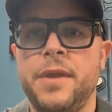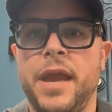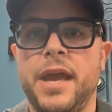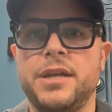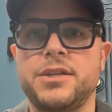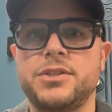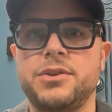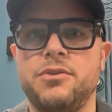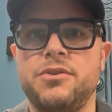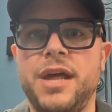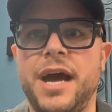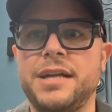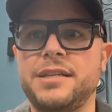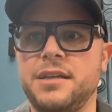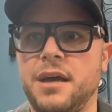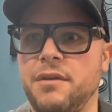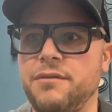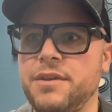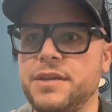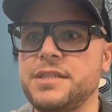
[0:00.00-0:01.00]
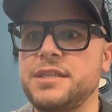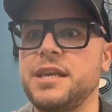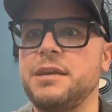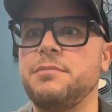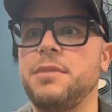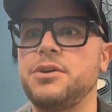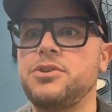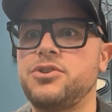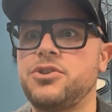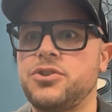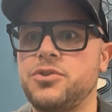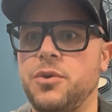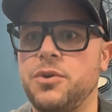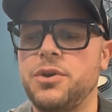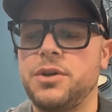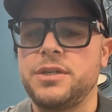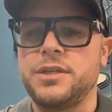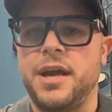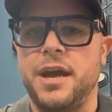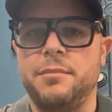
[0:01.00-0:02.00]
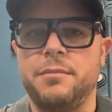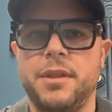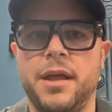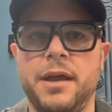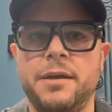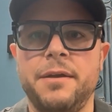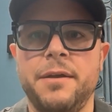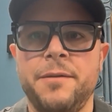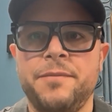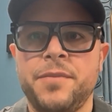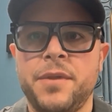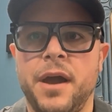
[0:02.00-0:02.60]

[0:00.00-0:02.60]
And so that's obviously a much shorter timeline.